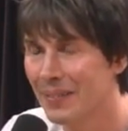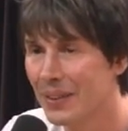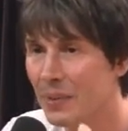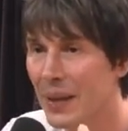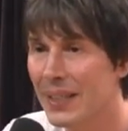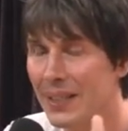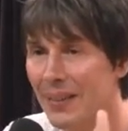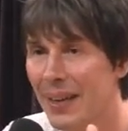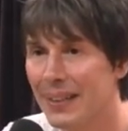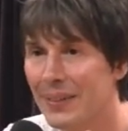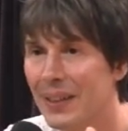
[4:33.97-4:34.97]
Because we
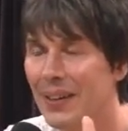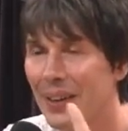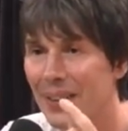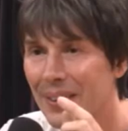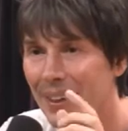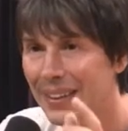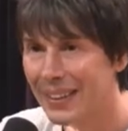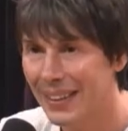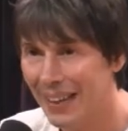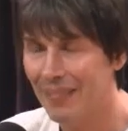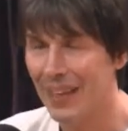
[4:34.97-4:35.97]
interact. We don't.
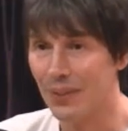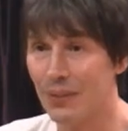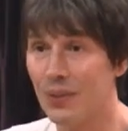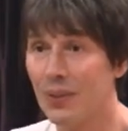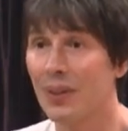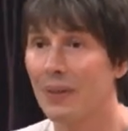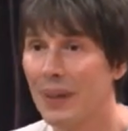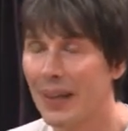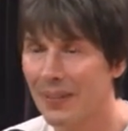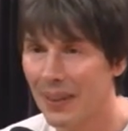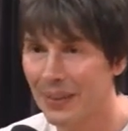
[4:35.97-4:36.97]
If that's true, we
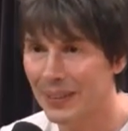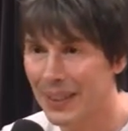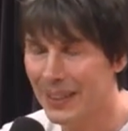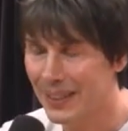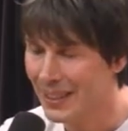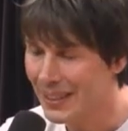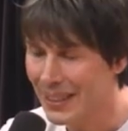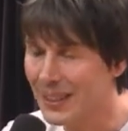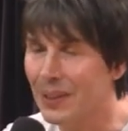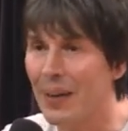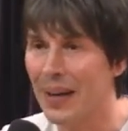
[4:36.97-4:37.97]
don't only just
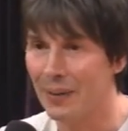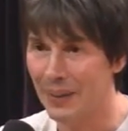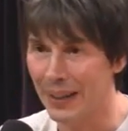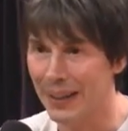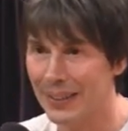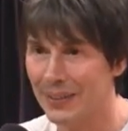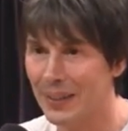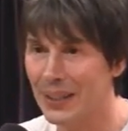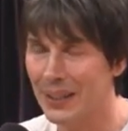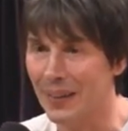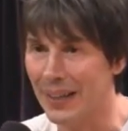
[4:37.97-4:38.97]
interact with it. We
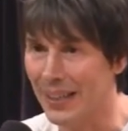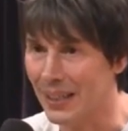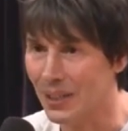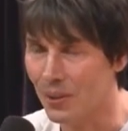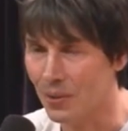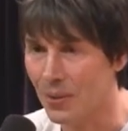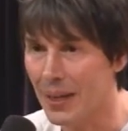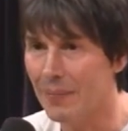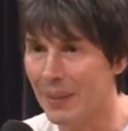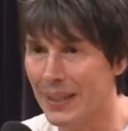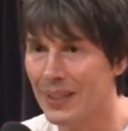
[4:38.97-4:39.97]
interact
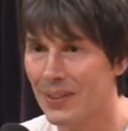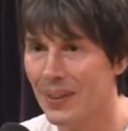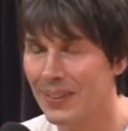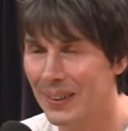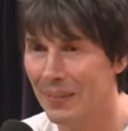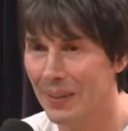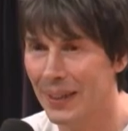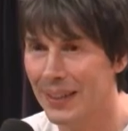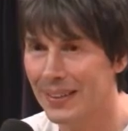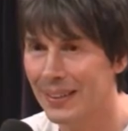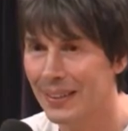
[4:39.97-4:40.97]
extremely strongly with
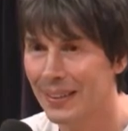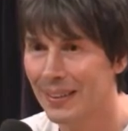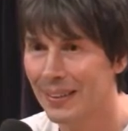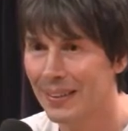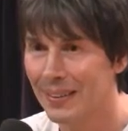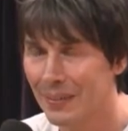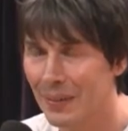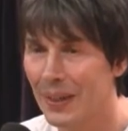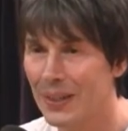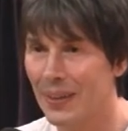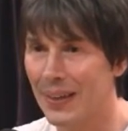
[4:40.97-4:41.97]
it.
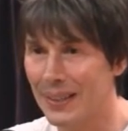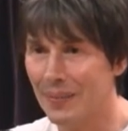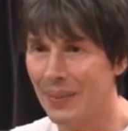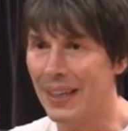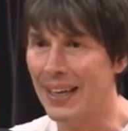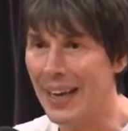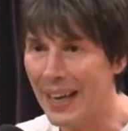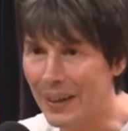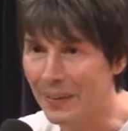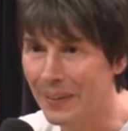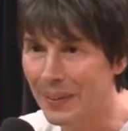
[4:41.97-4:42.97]
We're interacting with it
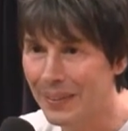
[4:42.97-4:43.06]
now.